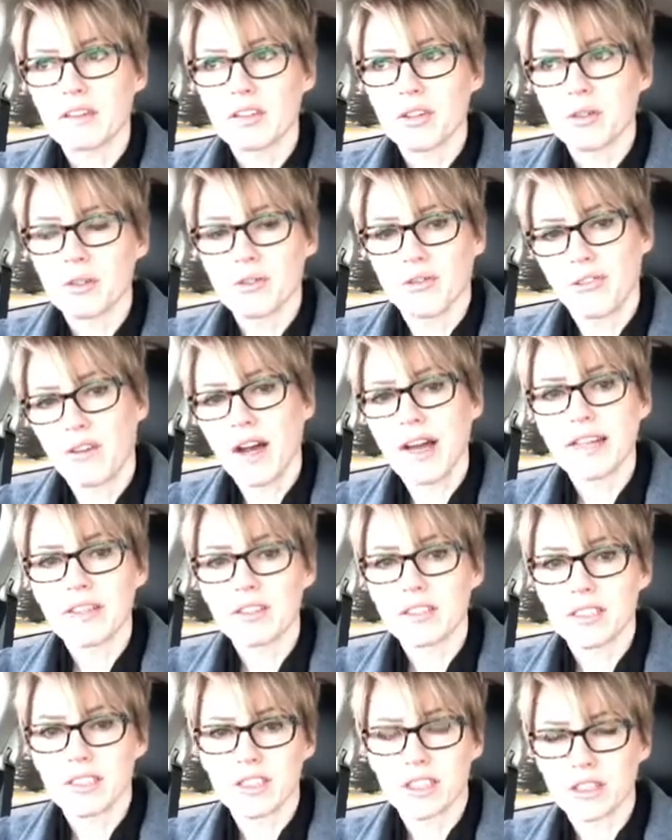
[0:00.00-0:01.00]
goes
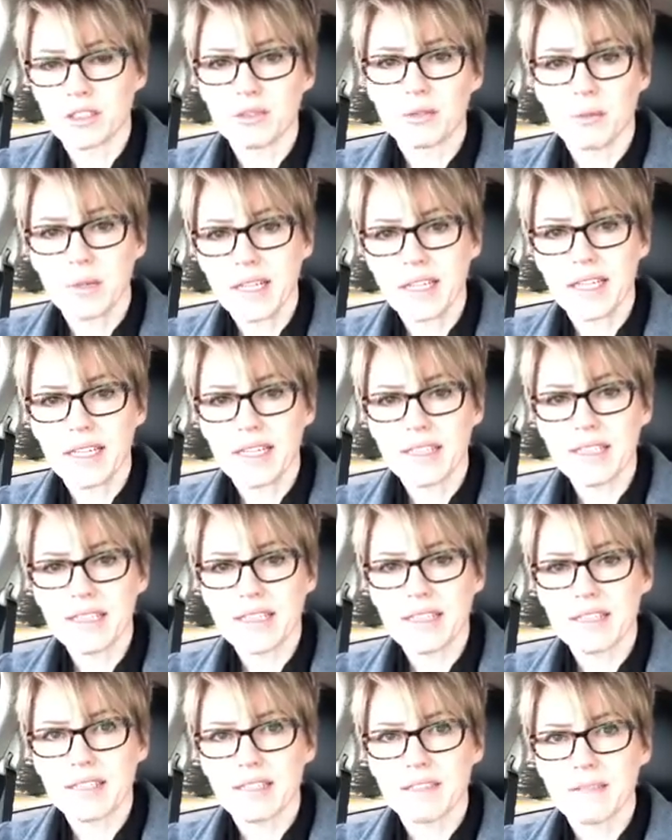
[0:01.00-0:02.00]
final in 2
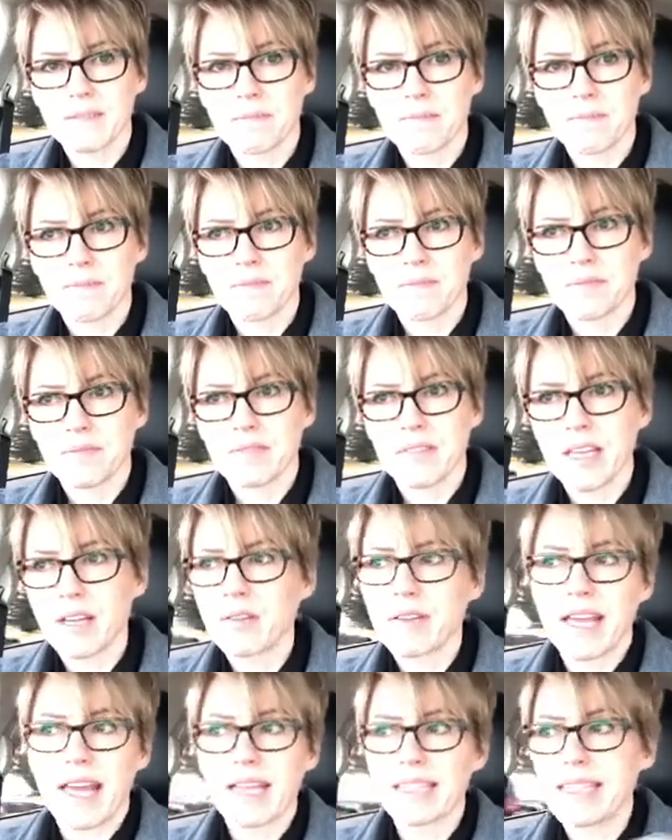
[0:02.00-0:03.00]
weeks, they
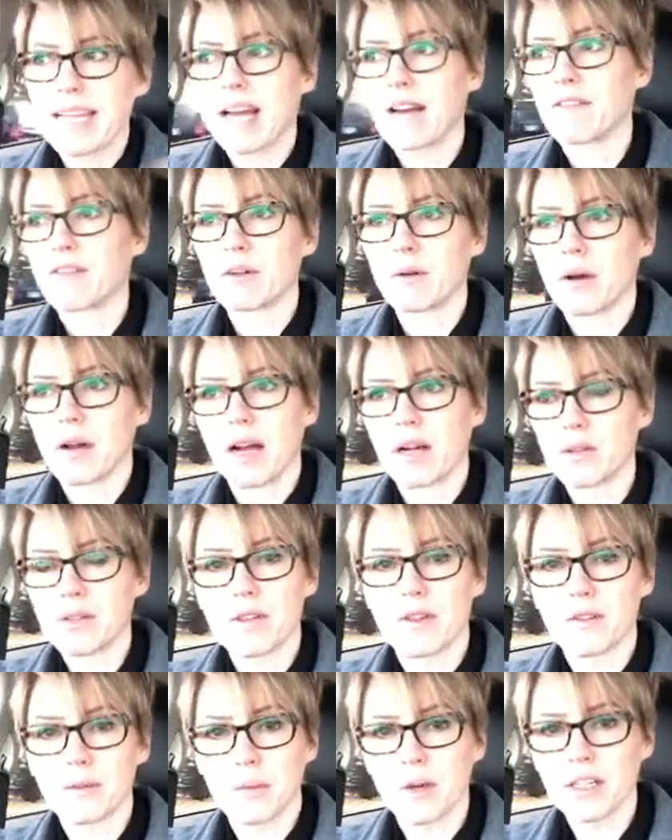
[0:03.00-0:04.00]
only had to have their house
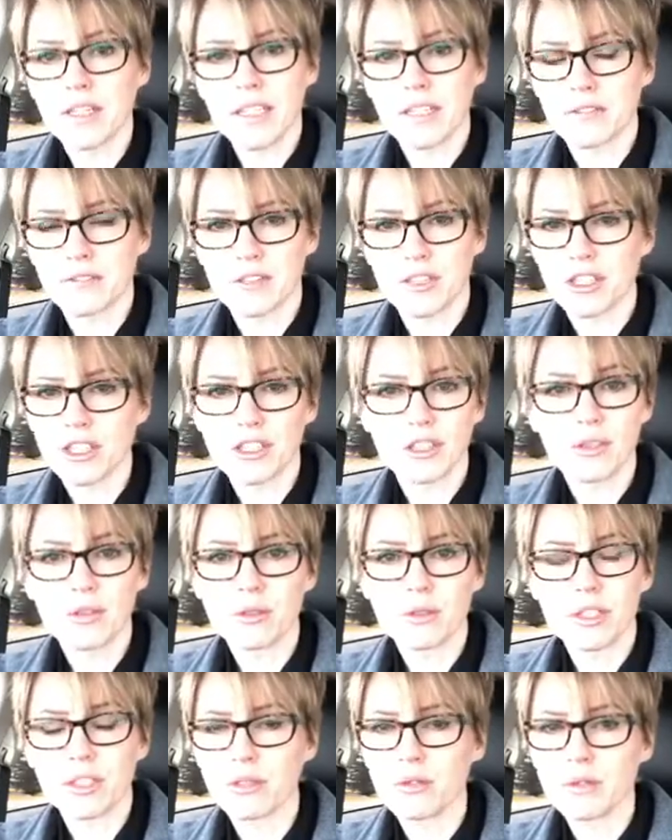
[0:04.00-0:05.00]
on the market for
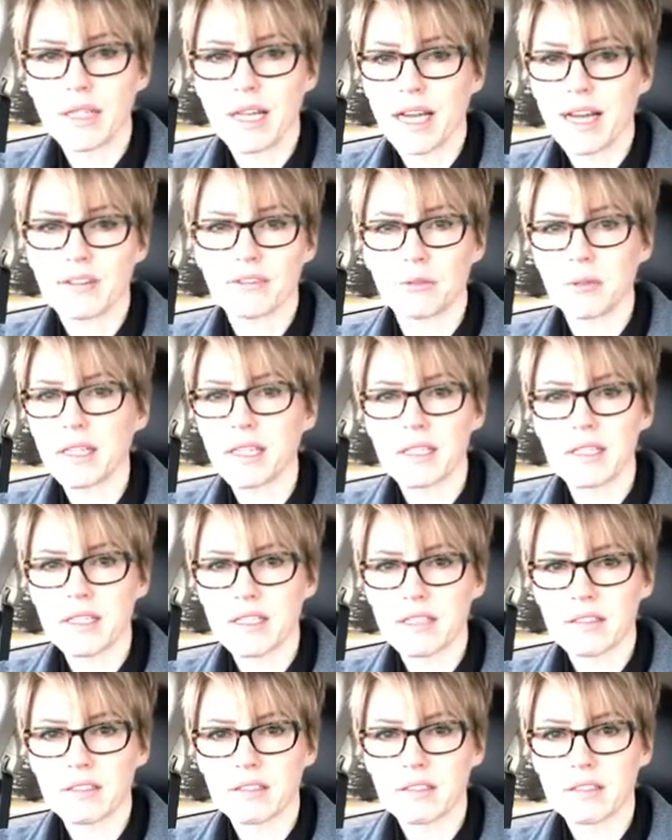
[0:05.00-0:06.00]
2.5
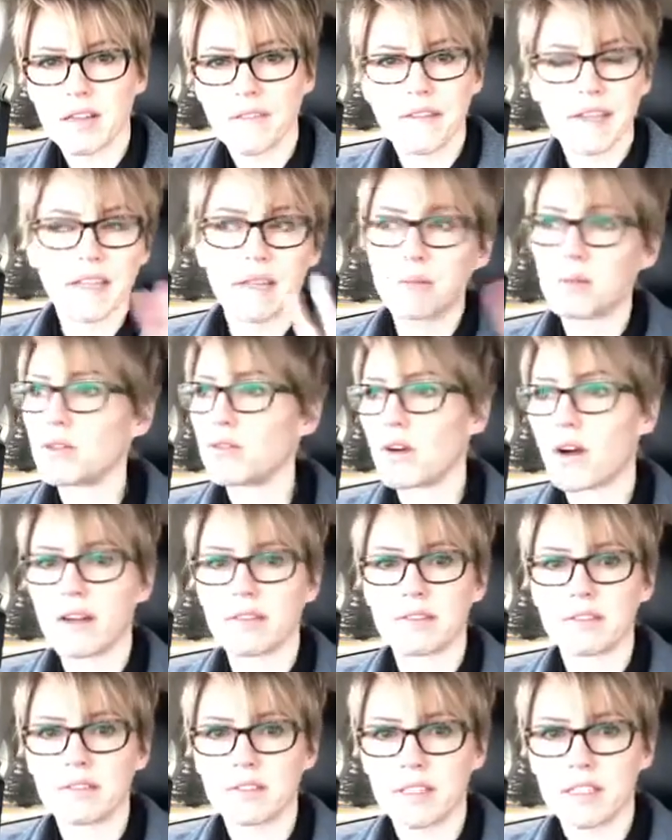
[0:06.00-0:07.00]
weeks, and they can move on.
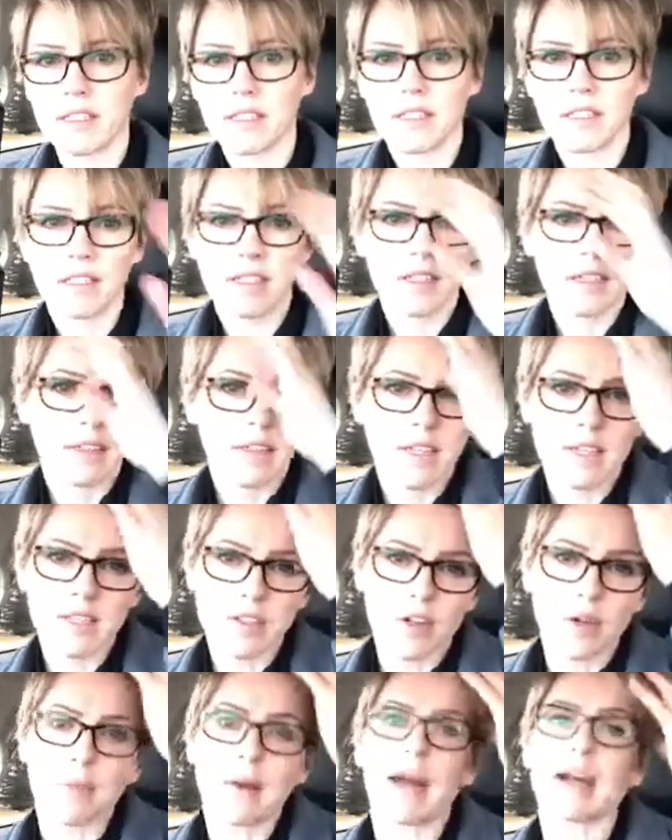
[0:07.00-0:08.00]
They can
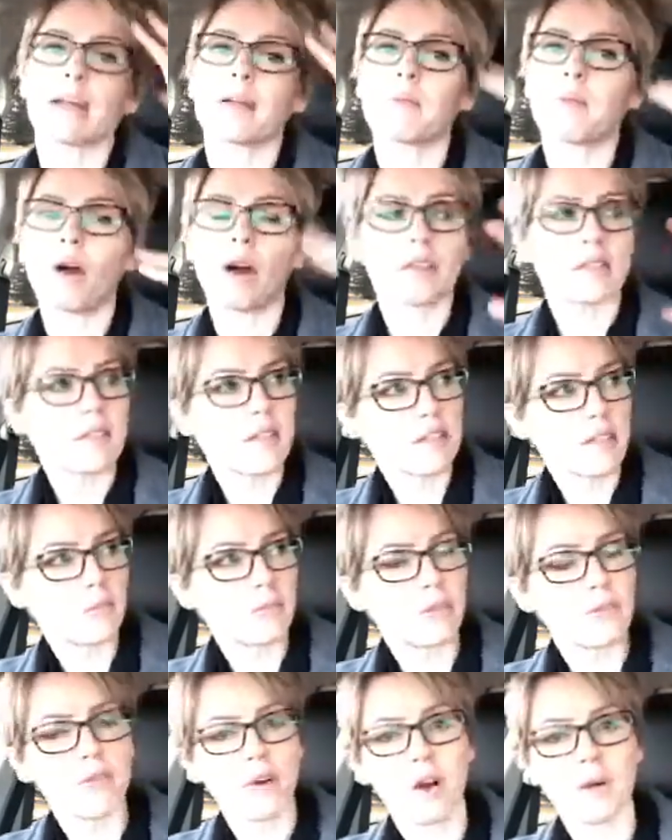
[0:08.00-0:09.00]
start packing boxes and
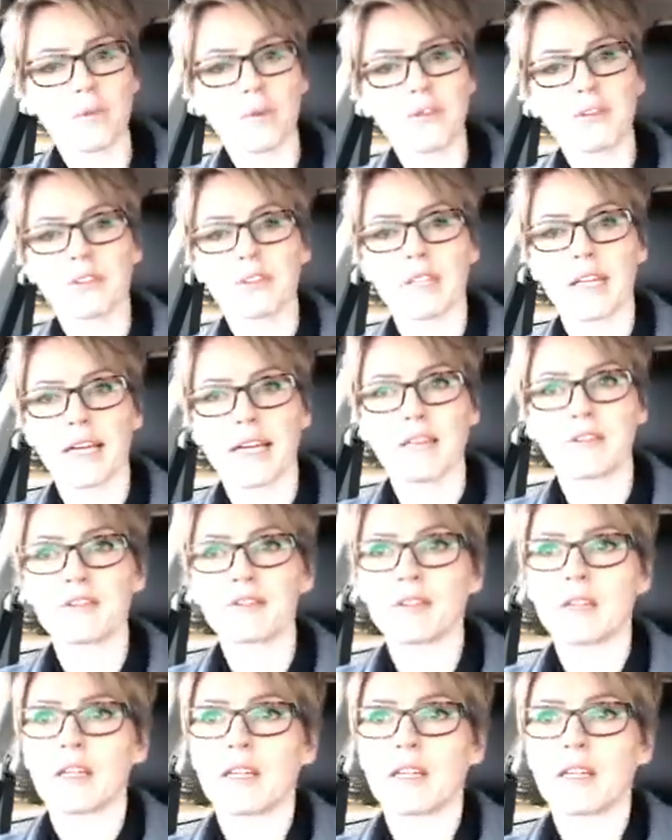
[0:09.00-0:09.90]
move on with their life,